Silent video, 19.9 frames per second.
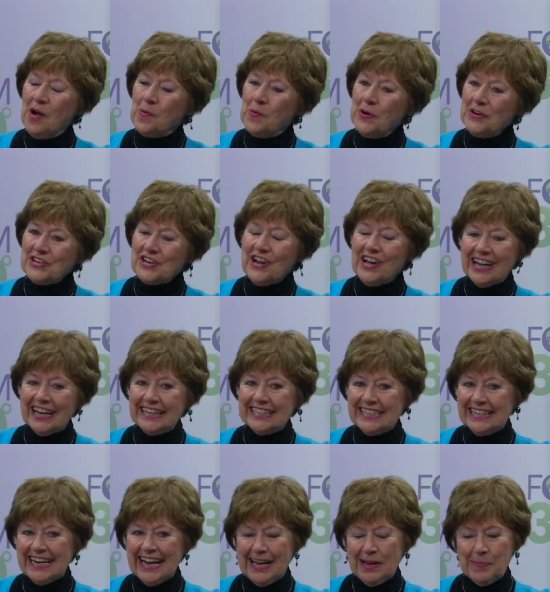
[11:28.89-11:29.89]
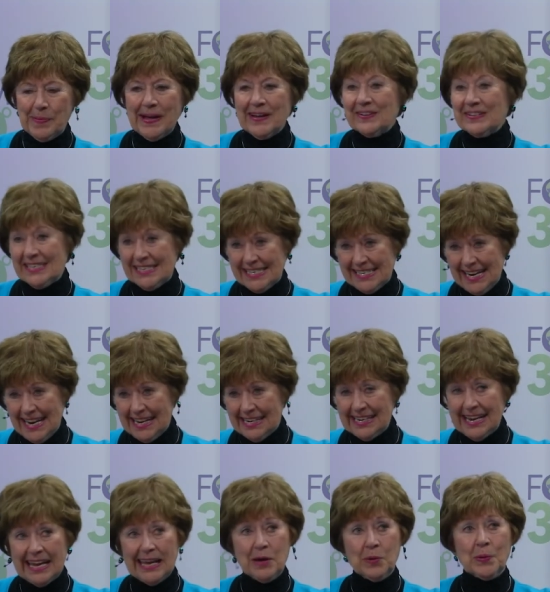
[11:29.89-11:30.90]
We're talking today about Stan
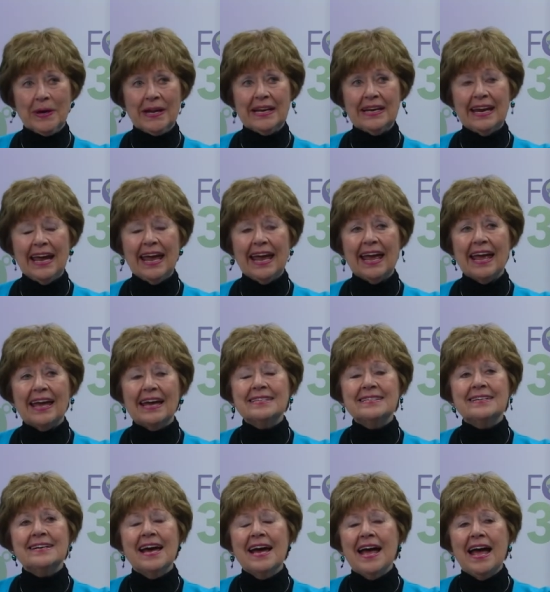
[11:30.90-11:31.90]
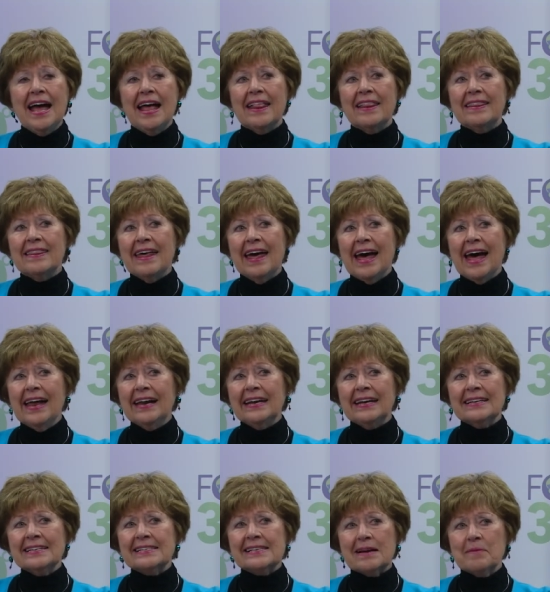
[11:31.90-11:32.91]
Hywet, and that
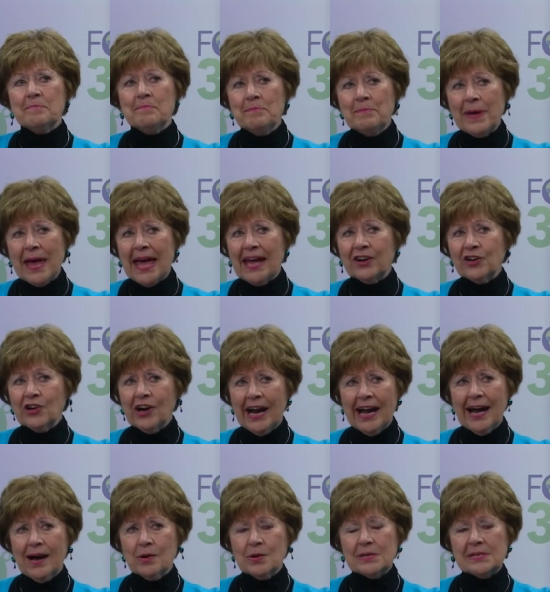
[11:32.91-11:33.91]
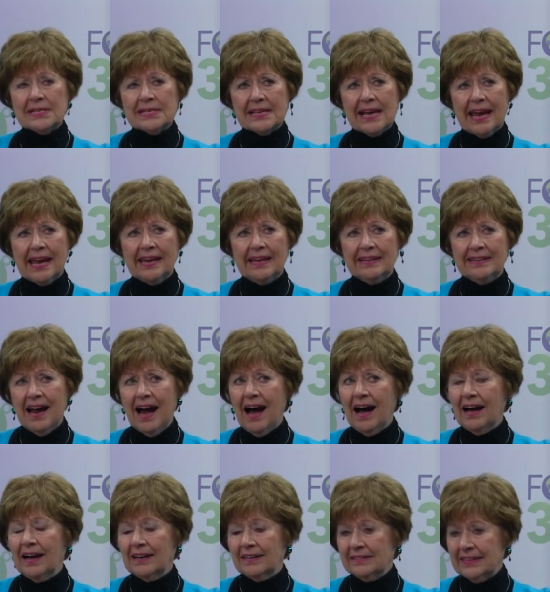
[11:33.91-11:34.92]
is a manor house in
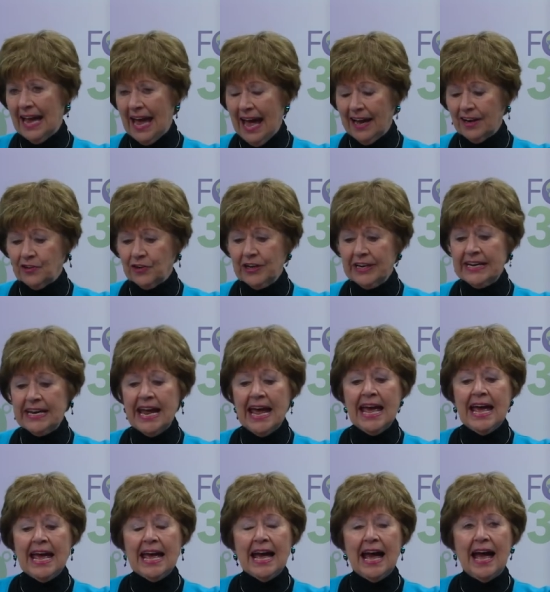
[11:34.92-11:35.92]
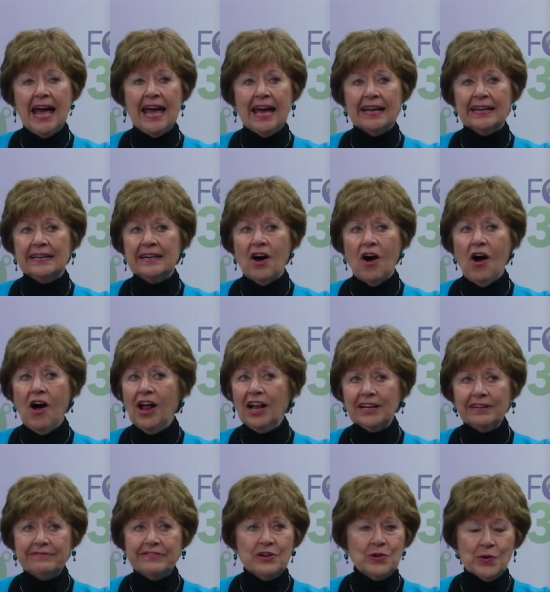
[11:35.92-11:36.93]
uh, Akron, mm-hmm. and all
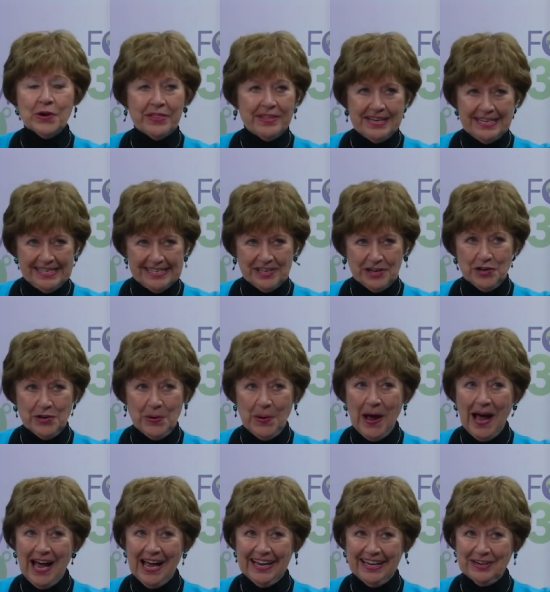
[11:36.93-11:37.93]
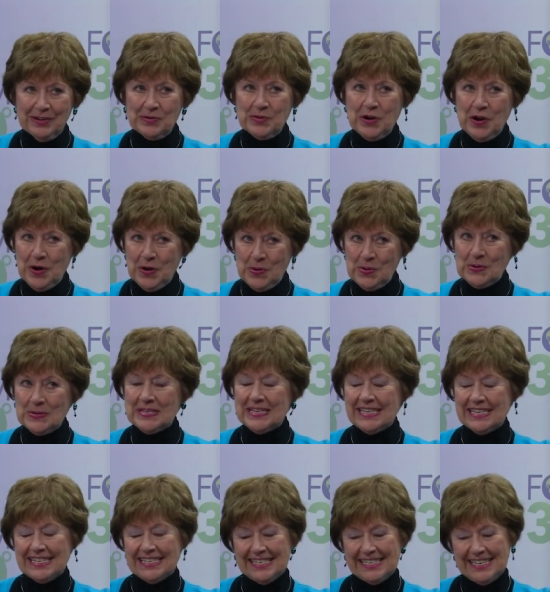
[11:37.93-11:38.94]
of northeastern Ohio knows
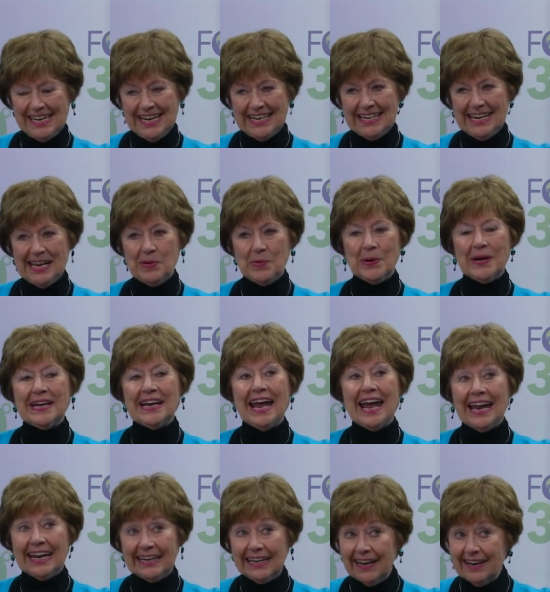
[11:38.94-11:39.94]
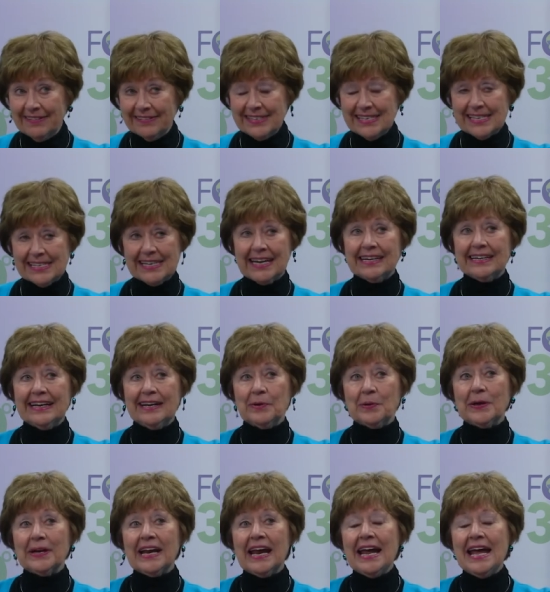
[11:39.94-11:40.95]
Stan Hywet and loves Stan Hywet.